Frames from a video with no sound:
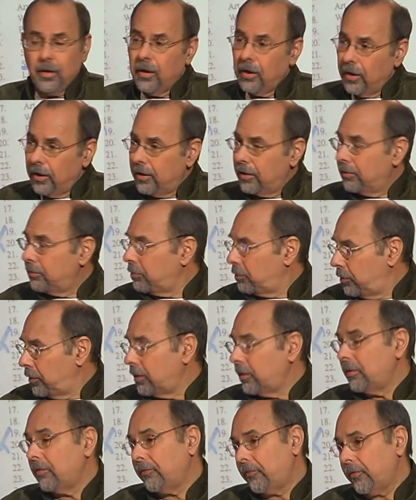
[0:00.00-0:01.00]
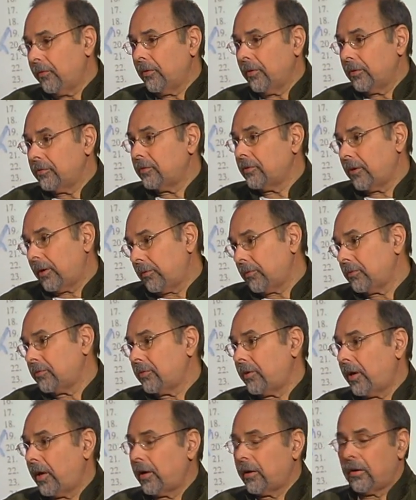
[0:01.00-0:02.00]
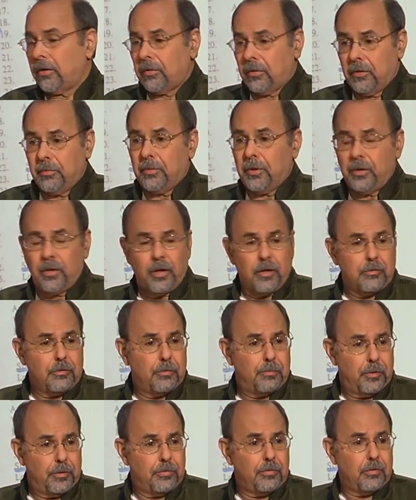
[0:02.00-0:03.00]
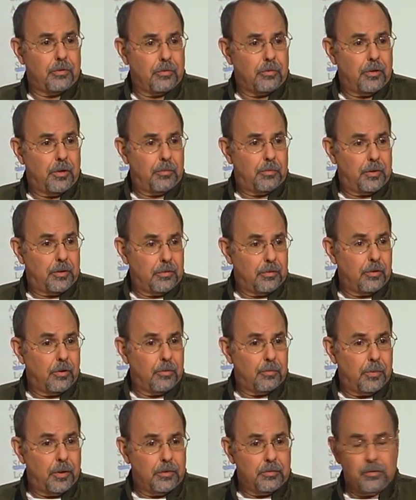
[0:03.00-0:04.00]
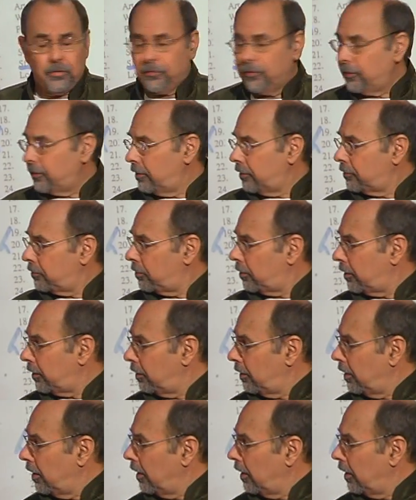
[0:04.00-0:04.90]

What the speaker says: And we can afford signing with SAG on a limited exhibition agreement, low budget for this one.